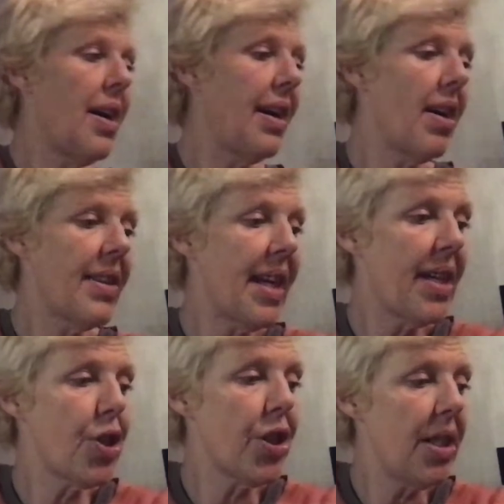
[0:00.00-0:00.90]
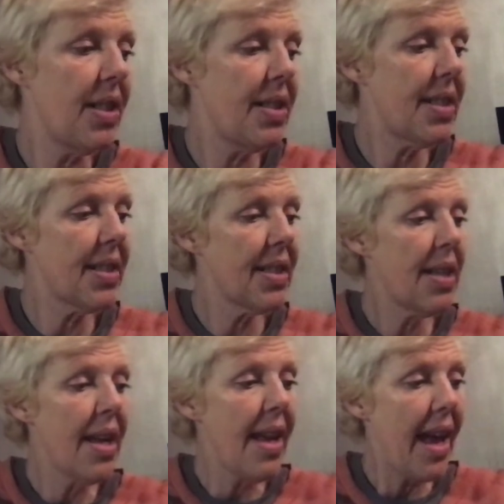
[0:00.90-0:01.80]
I got that sheet.
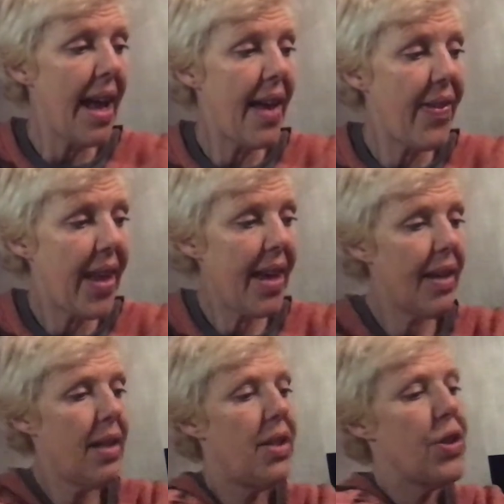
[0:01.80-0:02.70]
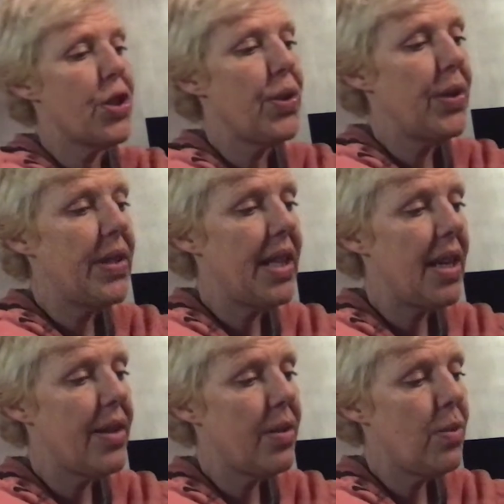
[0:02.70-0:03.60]
And then I'll show you the
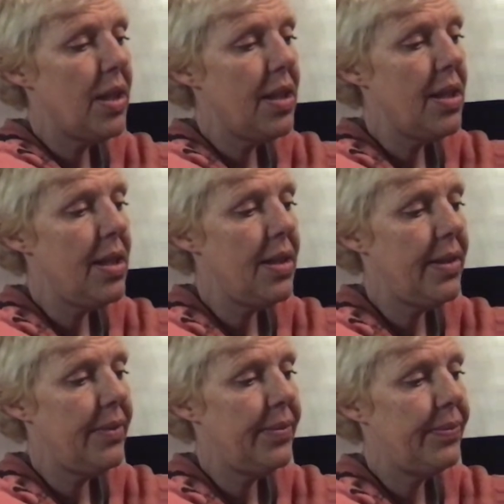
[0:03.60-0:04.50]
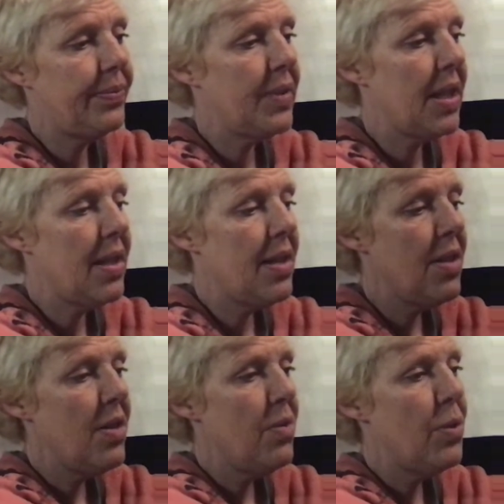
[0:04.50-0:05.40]
other one,
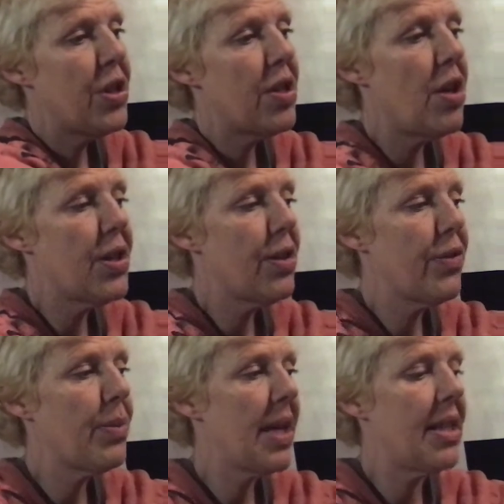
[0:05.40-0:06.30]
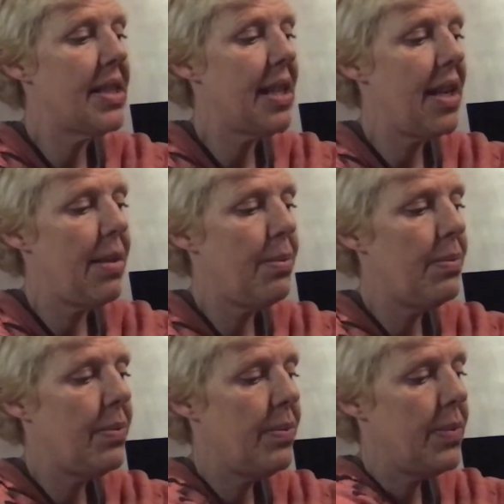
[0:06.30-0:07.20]
which is also from that same
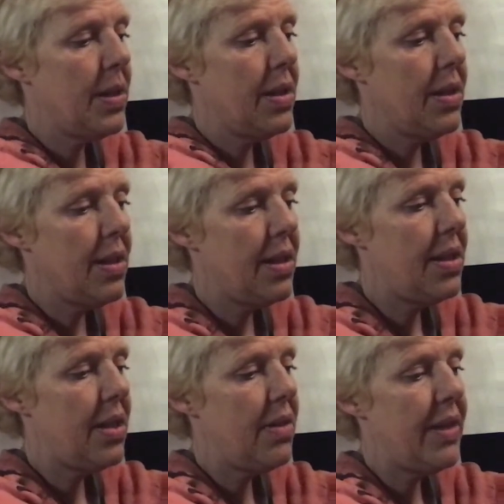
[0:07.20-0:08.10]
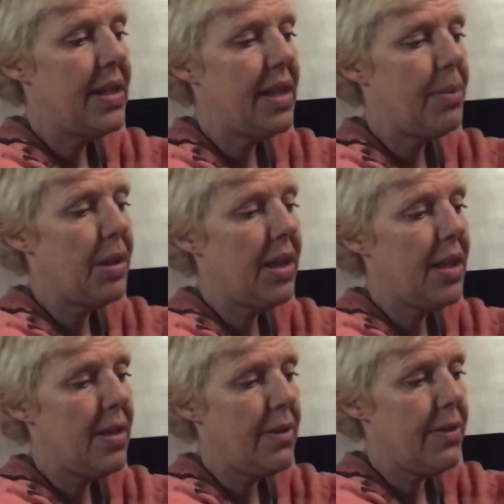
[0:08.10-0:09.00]
series, I
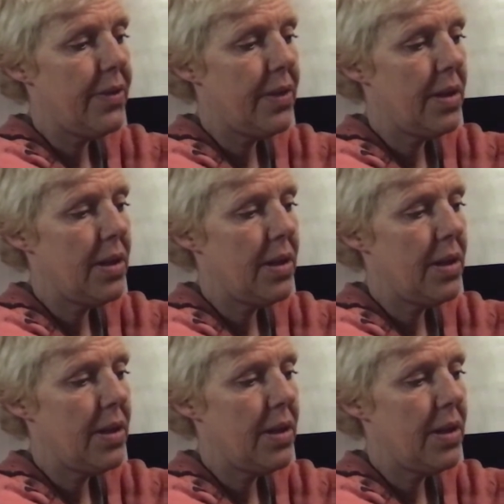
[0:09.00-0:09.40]
believe.